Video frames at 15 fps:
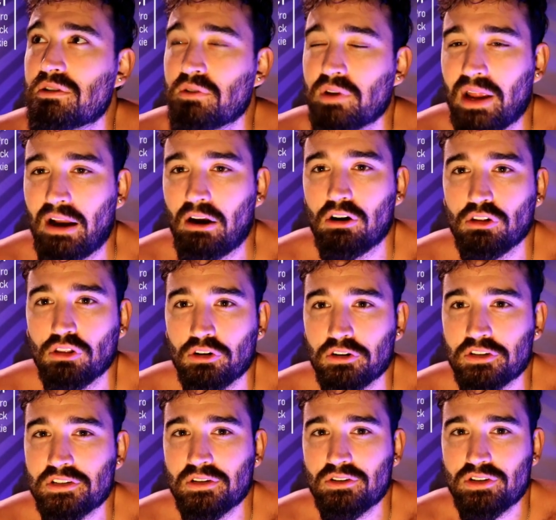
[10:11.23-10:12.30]
doing air
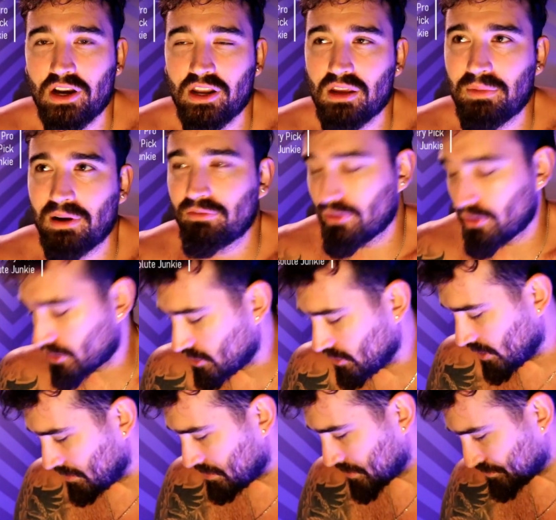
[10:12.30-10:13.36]
alerts trying to get my
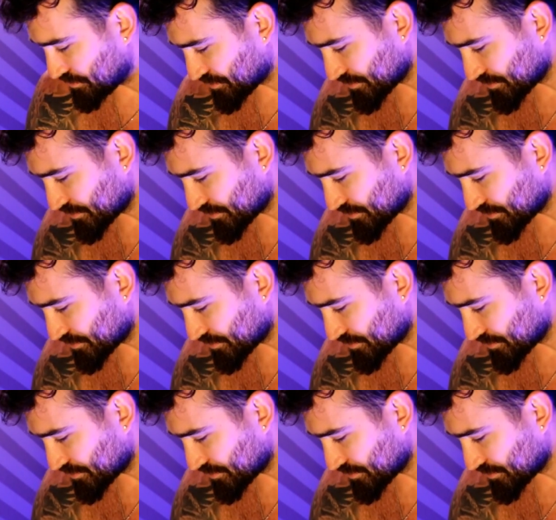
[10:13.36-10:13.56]
vertical up.